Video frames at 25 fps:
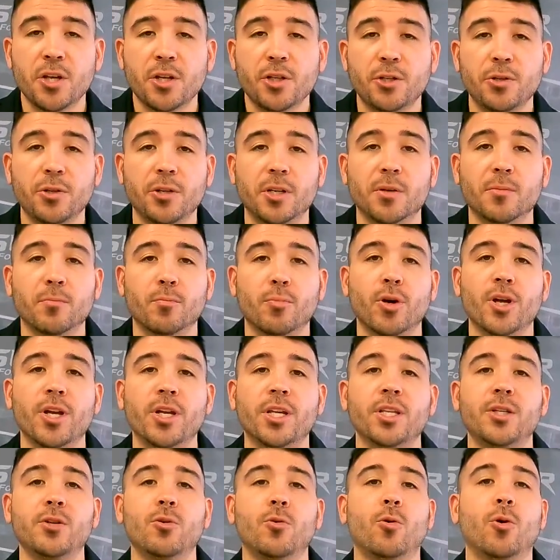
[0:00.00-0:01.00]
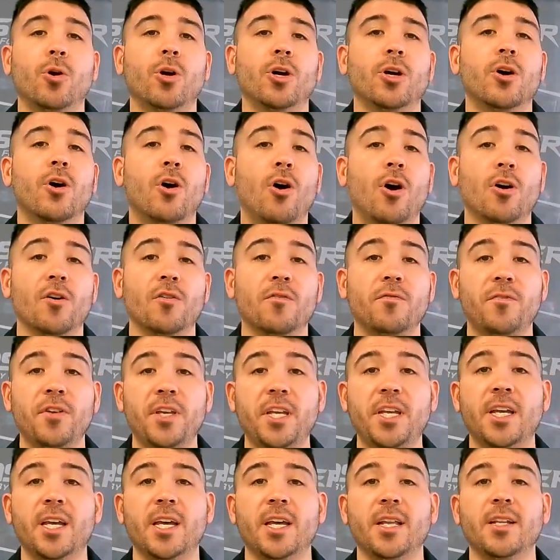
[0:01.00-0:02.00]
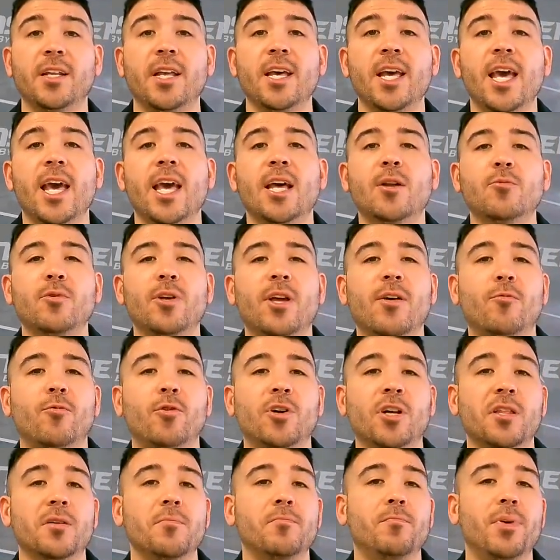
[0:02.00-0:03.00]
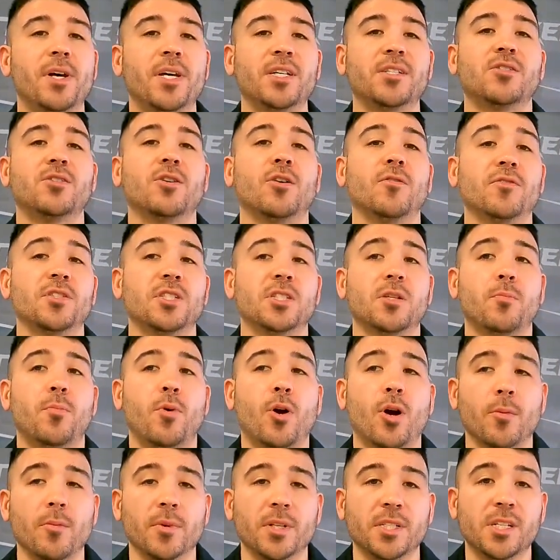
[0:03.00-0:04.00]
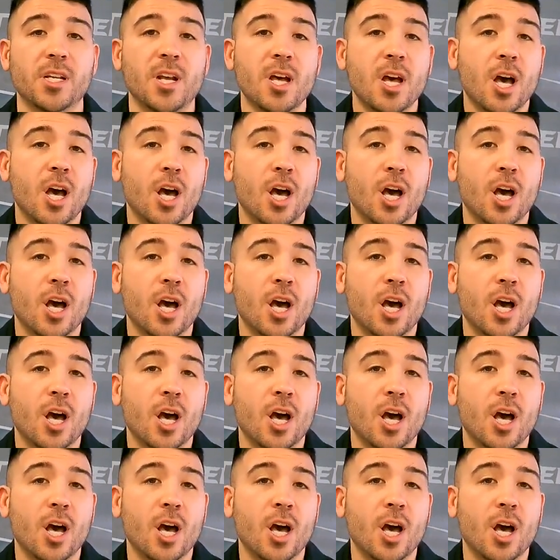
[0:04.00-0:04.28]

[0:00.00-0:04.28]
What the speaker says: you can bring your RV in, and we have one of the best service departments